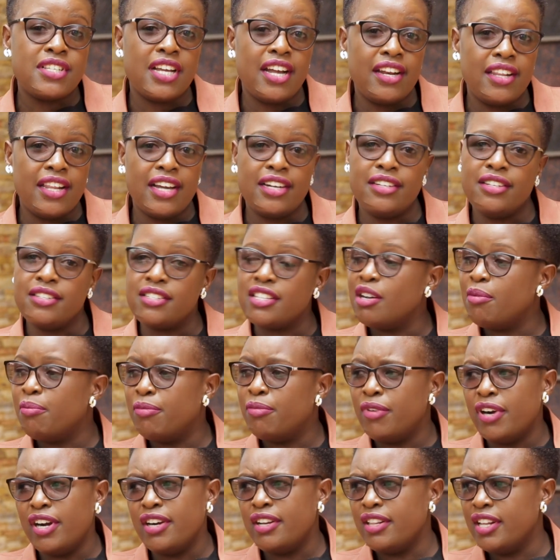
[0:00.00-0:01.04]
and that is the
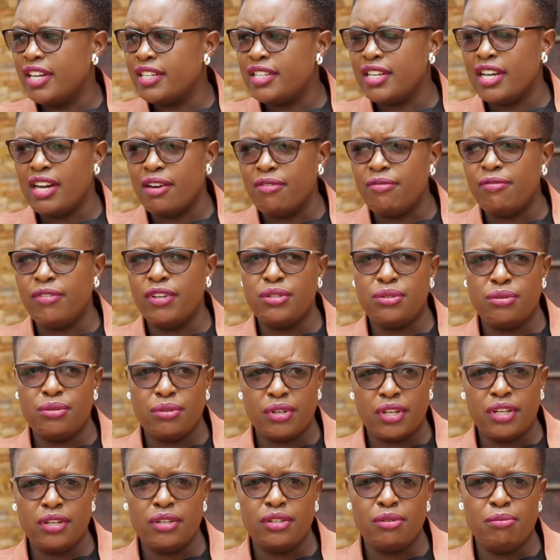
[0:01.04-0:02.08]
brand that I have failed to
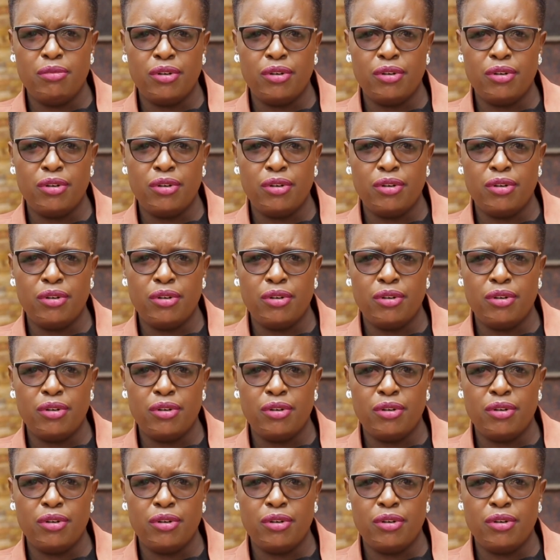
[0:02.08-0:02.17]
kill,